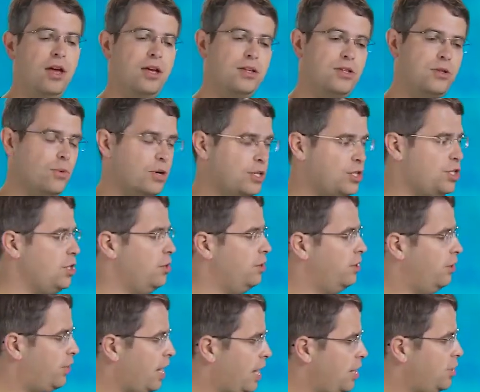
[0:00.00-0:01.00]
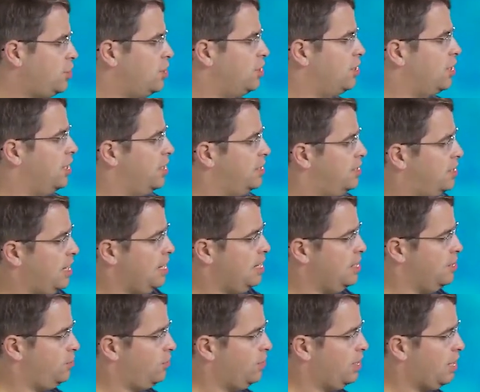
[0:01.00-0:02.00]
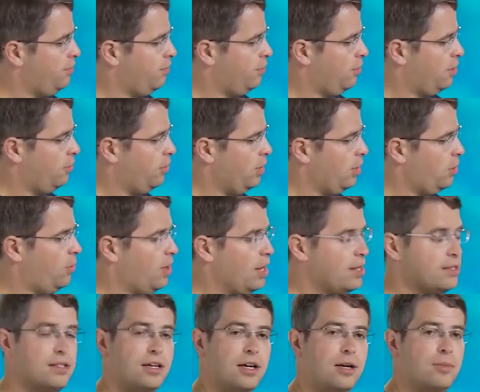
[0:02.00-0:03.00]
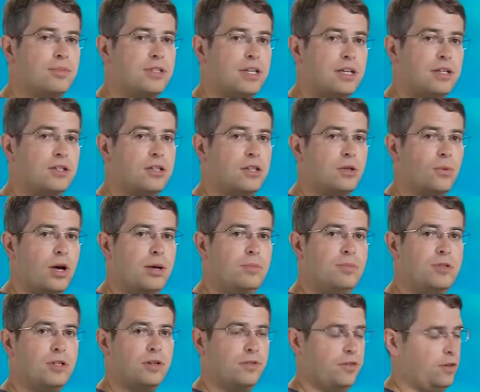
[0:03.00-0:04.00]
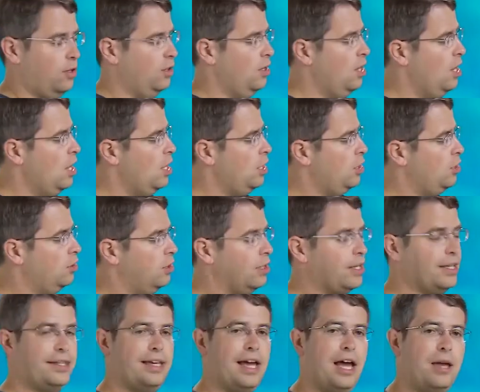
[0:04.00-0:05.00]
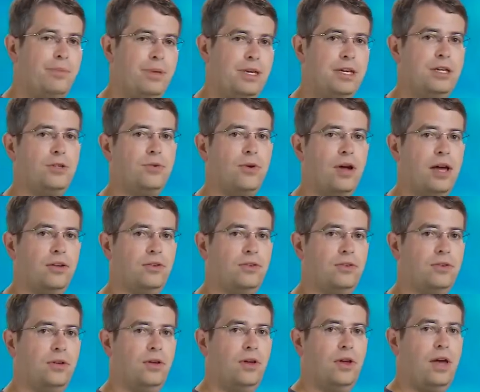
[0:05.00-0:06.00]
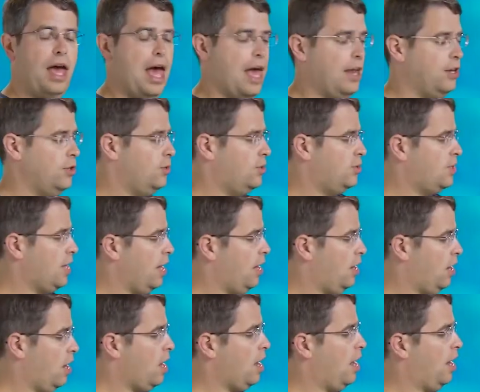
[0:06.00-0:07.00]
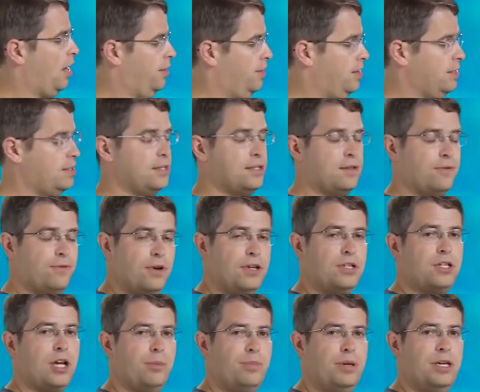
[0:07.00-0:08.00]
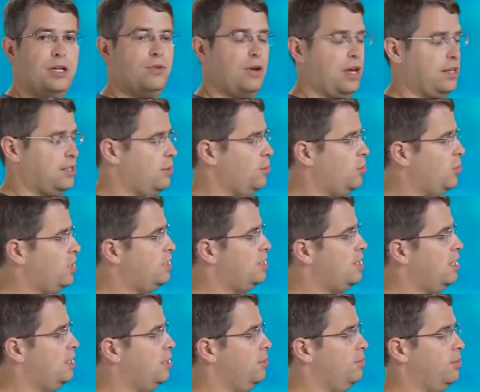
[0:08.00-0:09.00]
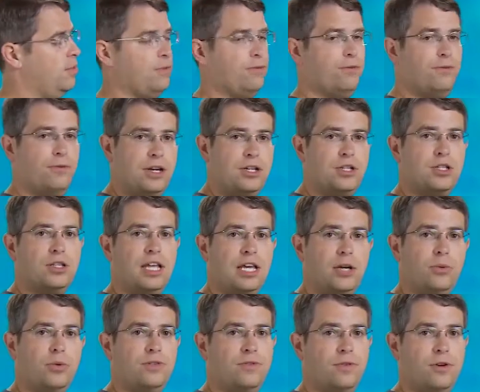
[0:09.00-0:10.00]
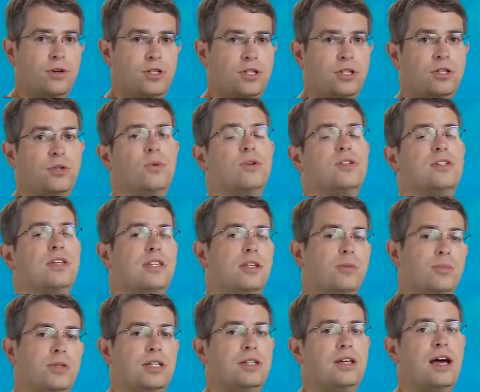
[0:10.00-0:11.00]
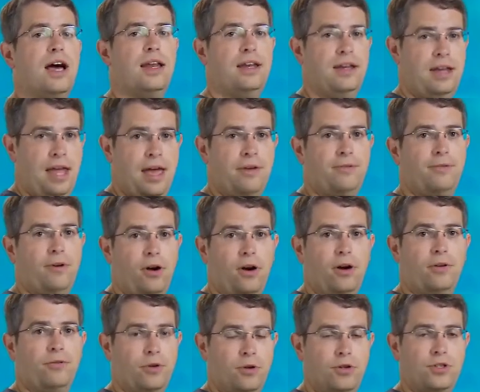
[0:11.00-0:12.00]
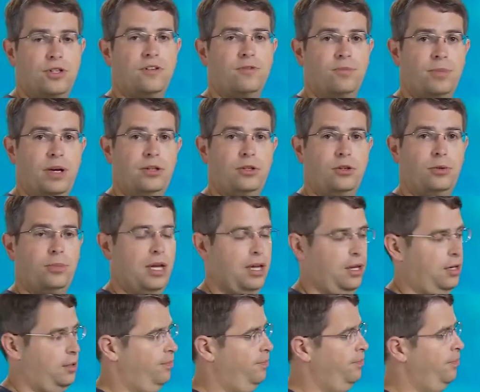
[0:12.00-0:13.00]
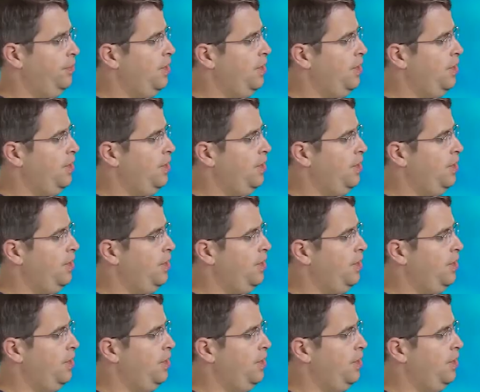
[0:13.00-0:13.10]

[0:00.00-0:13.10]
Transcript: So what geolocation does is whenever a request comes into the web server, you look at the IP address and you say, ah, this is a French IP address. I'm going to send them the French language version or send them to .fr version of my domain.